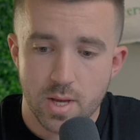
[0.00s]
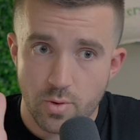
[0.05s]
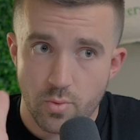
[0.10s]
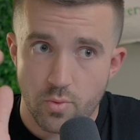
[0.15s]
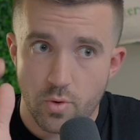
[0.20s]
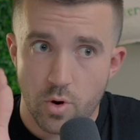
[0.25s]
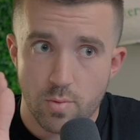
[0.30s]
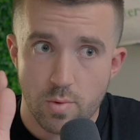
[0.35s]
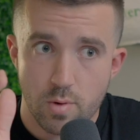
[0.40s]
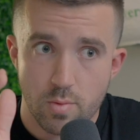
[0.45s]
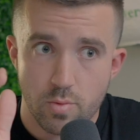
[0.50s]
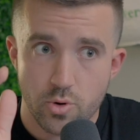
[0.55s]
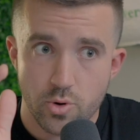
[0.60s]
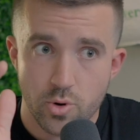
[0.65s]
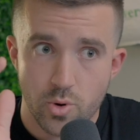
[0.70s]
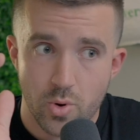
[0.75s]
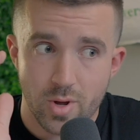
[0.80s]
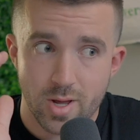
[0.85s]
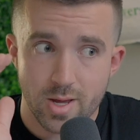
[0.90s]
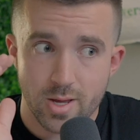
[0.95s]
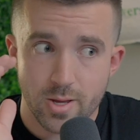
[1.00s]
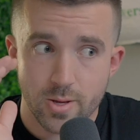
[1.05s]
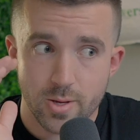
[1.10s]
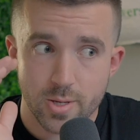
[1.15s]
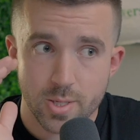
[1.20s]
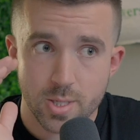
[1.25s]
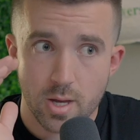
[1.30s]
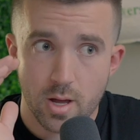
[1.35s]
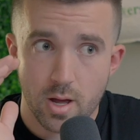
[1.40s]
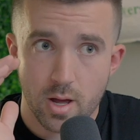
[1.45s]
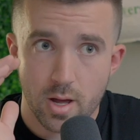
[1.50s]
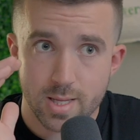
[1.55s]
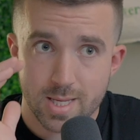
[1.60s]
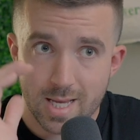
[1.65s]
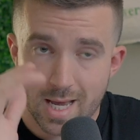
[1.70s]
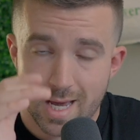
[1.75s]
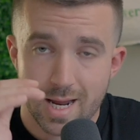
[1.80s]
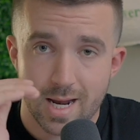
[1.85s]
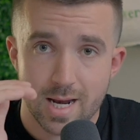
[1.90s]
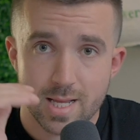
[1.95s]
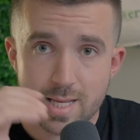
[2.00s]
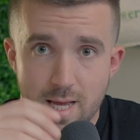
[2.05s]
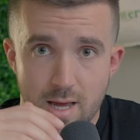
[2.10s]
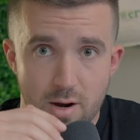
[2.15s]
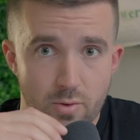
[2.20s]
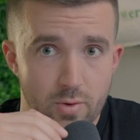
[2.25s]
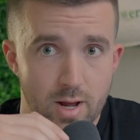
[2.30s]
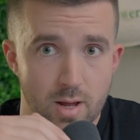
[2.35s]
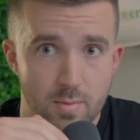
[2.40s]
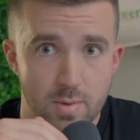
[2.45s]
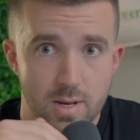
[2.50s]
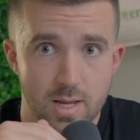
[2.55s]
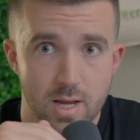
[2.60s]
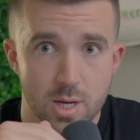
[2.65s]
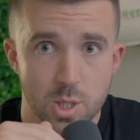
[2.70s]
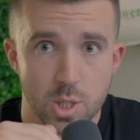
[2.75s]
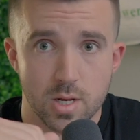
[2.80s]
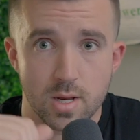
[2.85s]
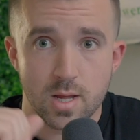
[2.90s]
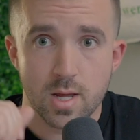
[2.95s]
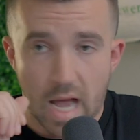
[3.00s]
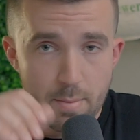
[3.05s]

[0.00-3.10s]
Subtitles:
The RoboBrew is a 10 out of 10 recommendation.